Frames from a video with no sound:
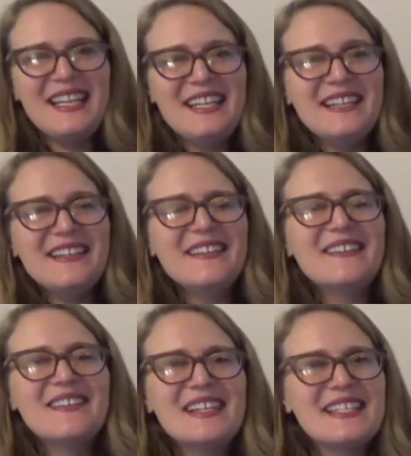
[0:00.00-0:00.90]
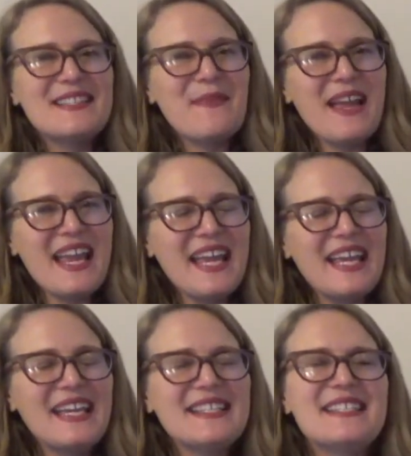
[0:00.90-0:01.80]
Here is my
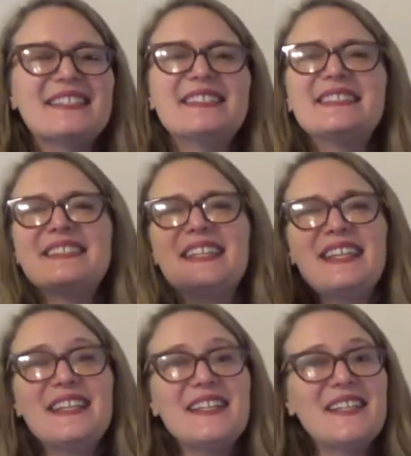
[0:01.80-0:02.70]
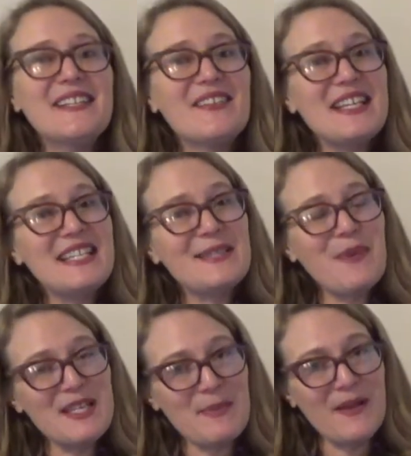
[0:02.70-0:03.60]
handle, here is
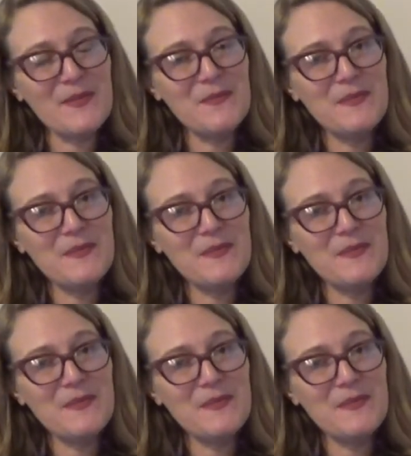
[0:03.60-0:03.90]
my spout.